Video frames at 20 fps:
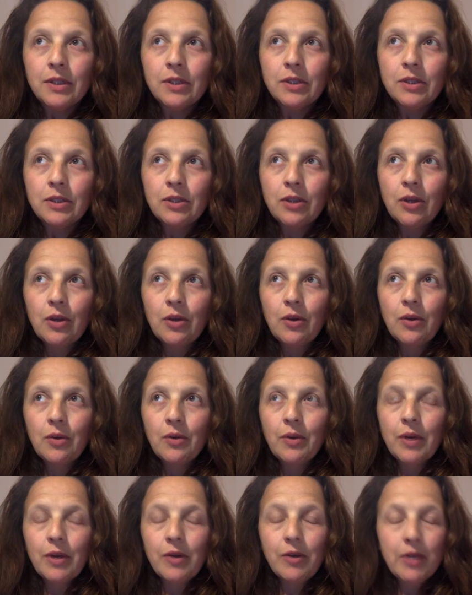
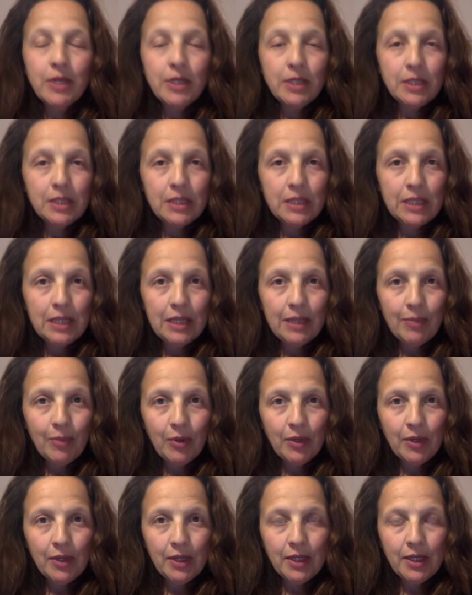so agreed to sleep
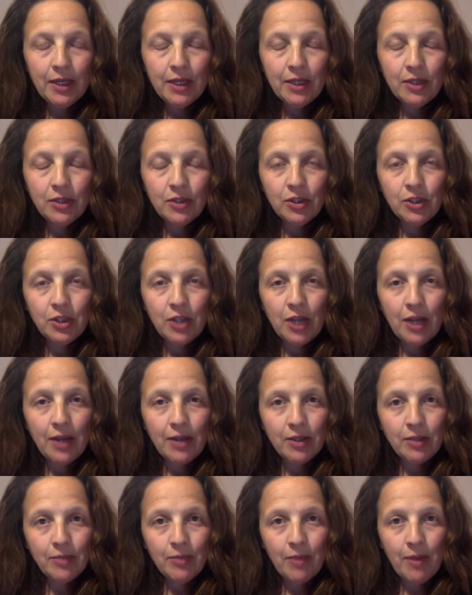on it and chat
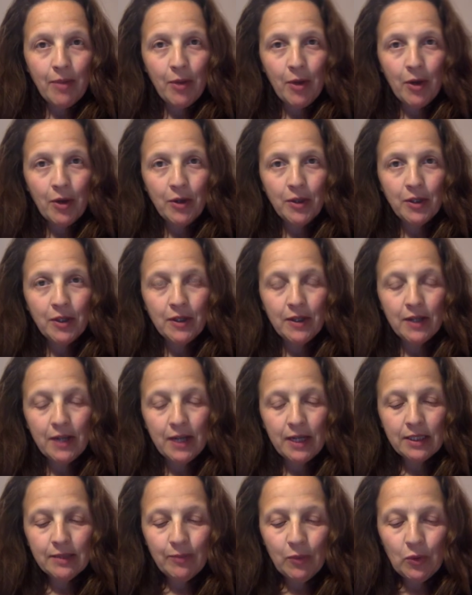to my partner the
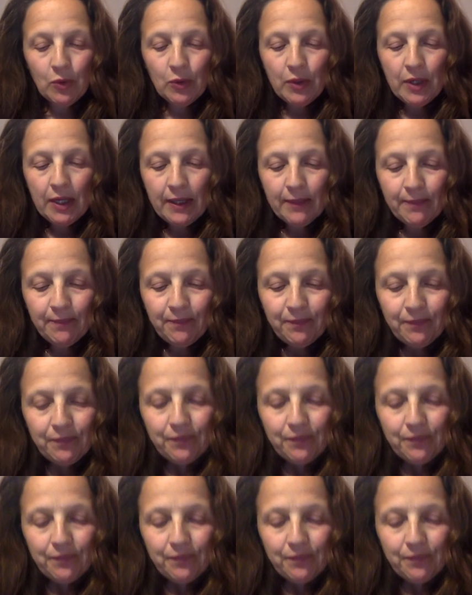next morning.